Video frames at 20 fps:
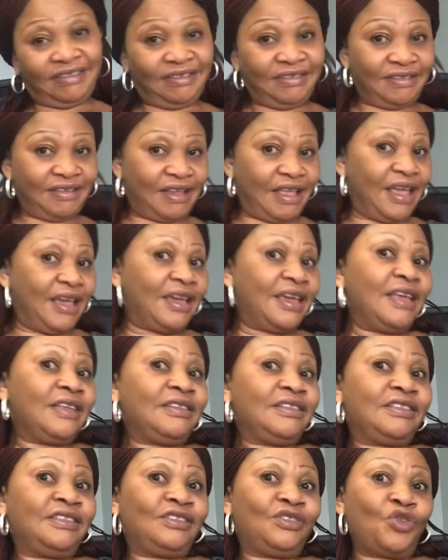I can
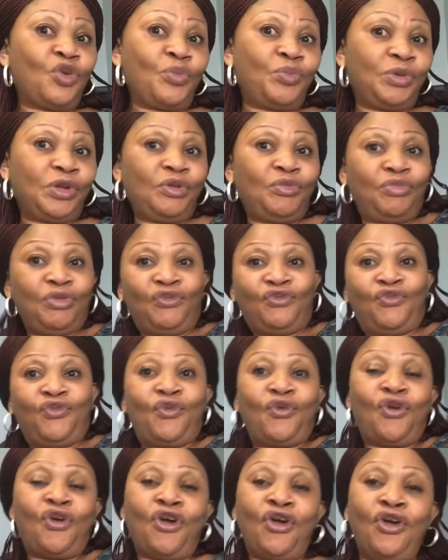stop it
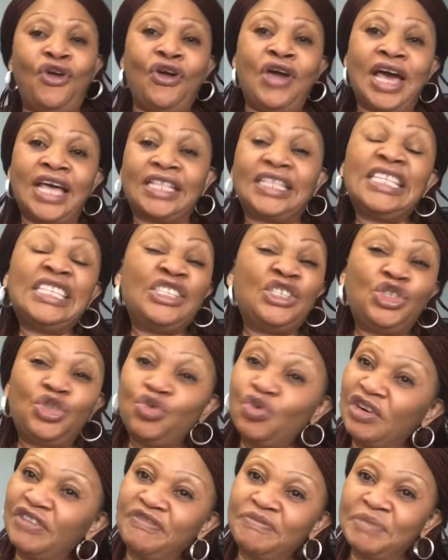before at least
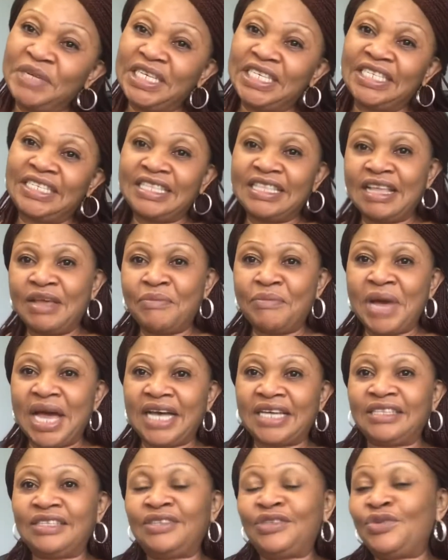12 minutes the
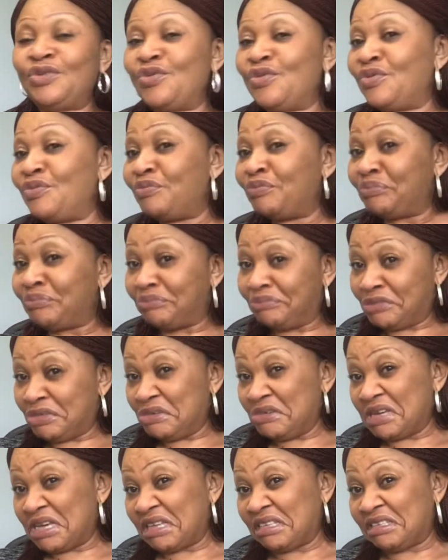max, so you
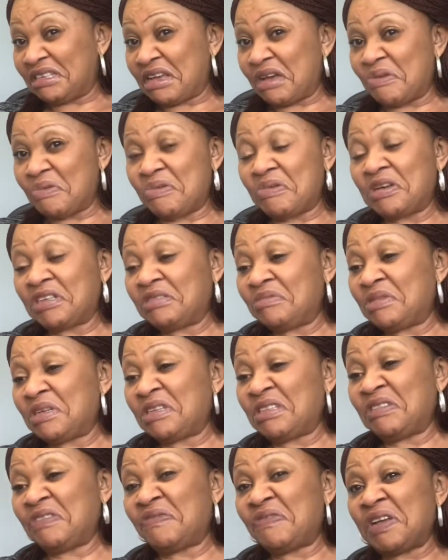guys can watch.
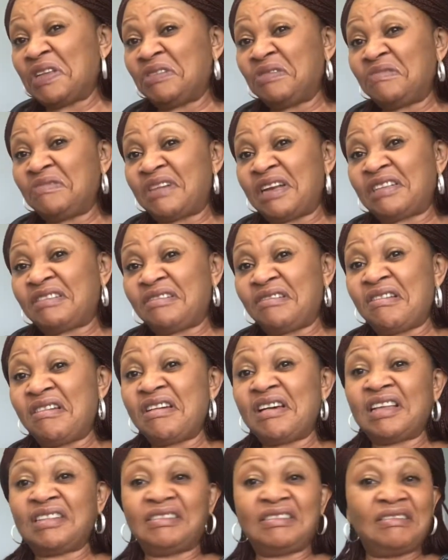Because if I do it as long
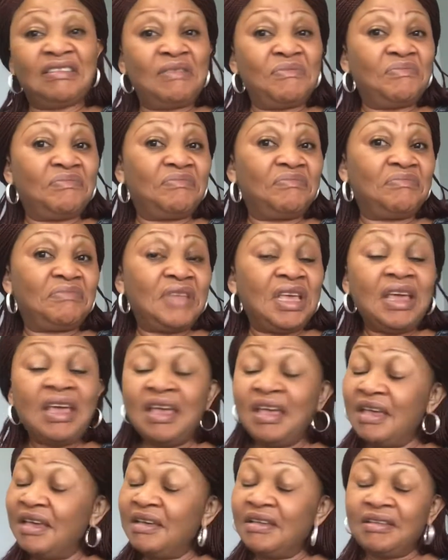as them,
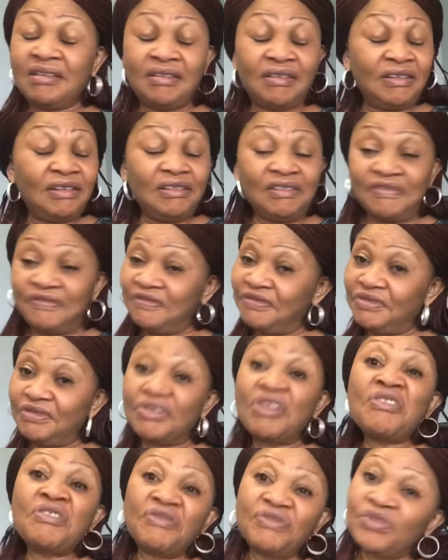all of you,
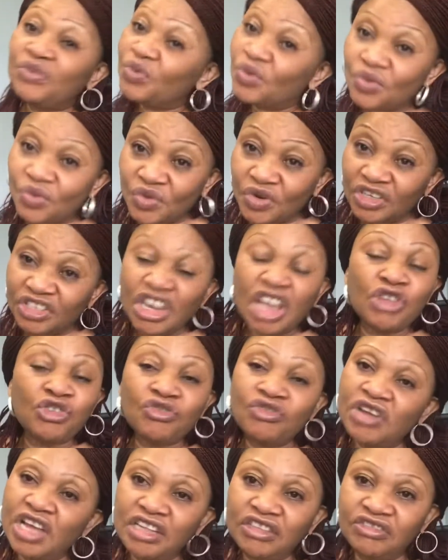none of you will watch, and you
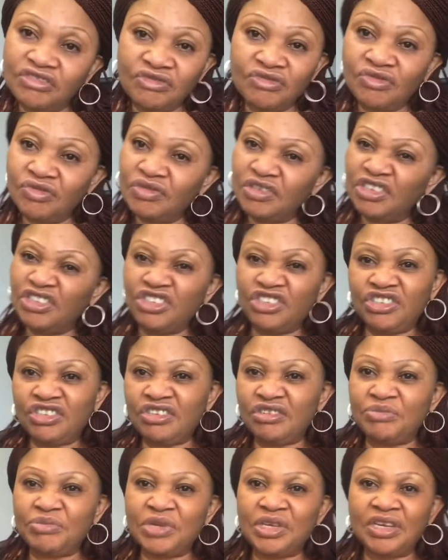guys know it,
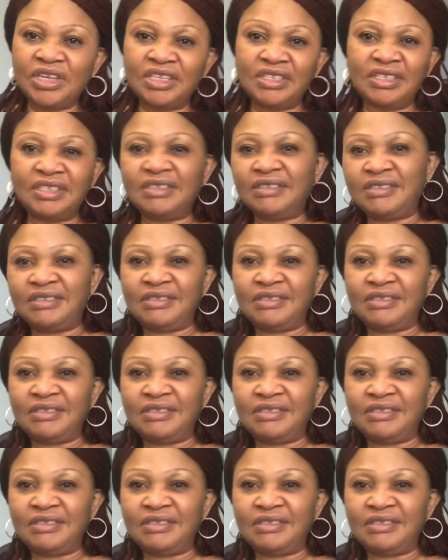discriminating.